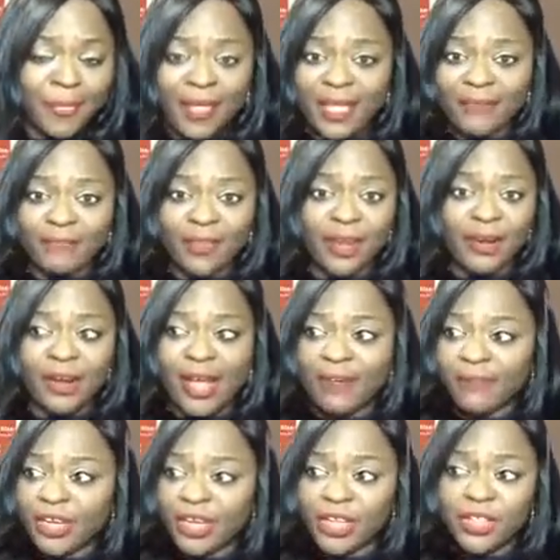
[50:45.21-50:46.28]
If they're
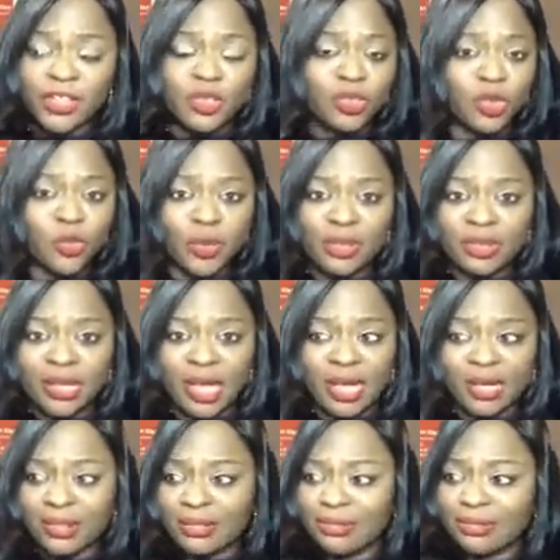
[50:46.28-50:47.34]
having issues with,
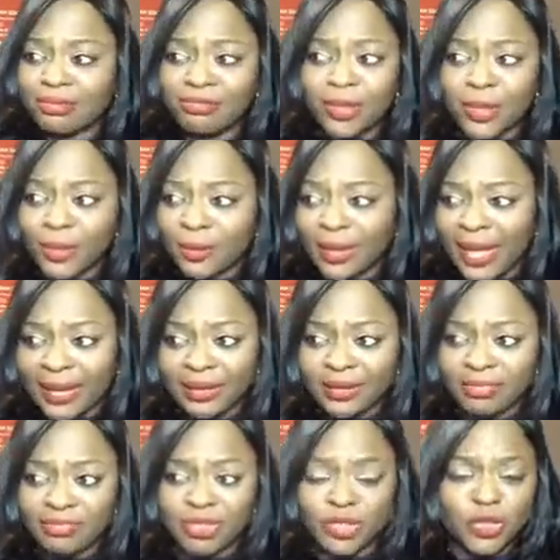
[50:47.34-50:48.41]
like
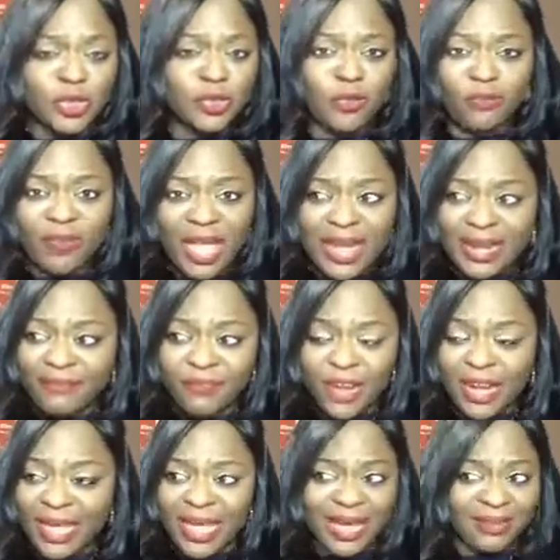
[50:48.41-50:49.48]

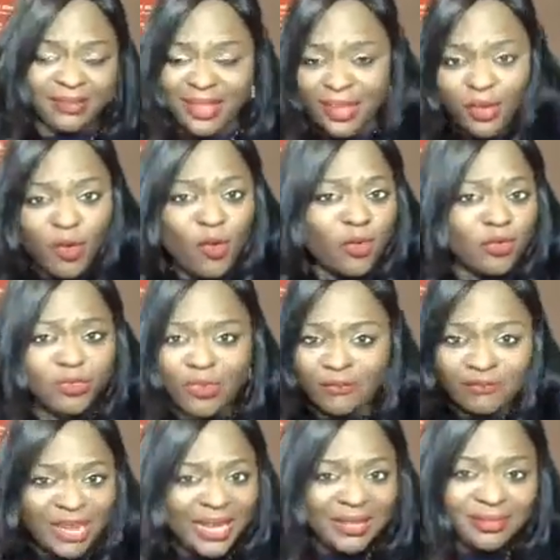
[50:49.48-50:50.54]
schizophrenia, they go to
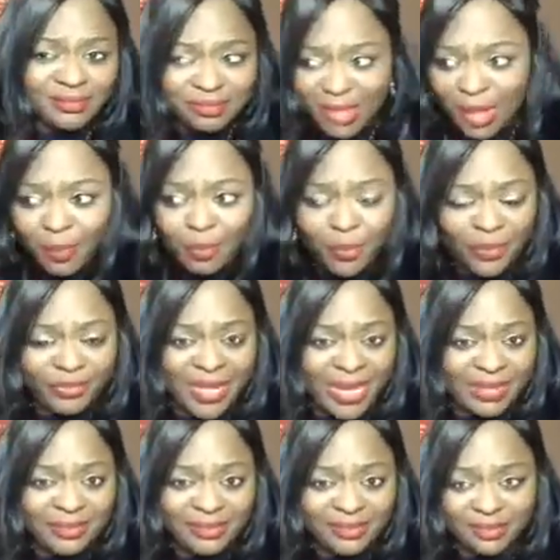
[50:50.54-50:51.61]
find help with
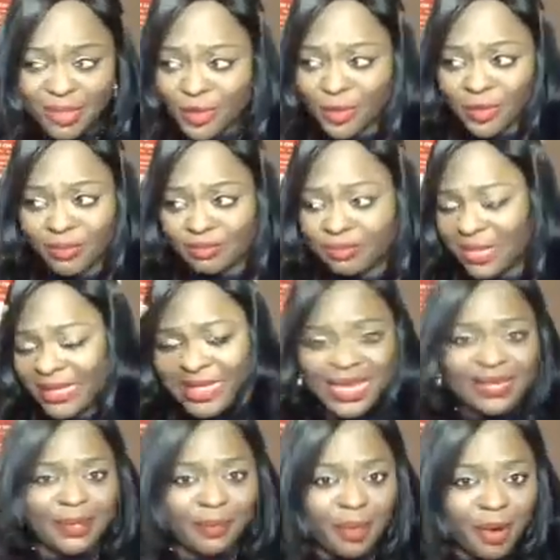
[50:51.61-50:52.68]
that, in
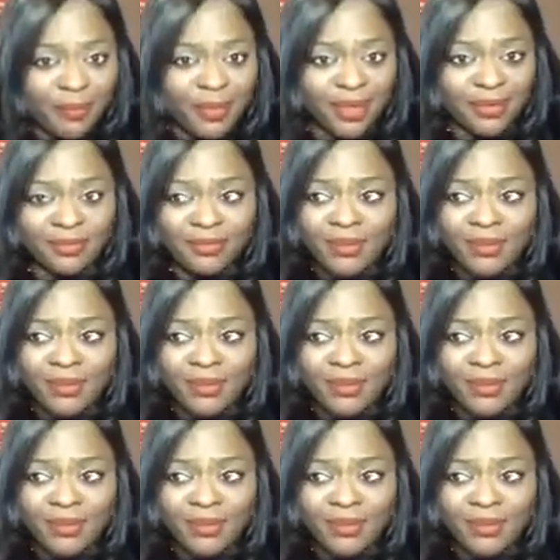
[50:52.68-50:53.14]
that department.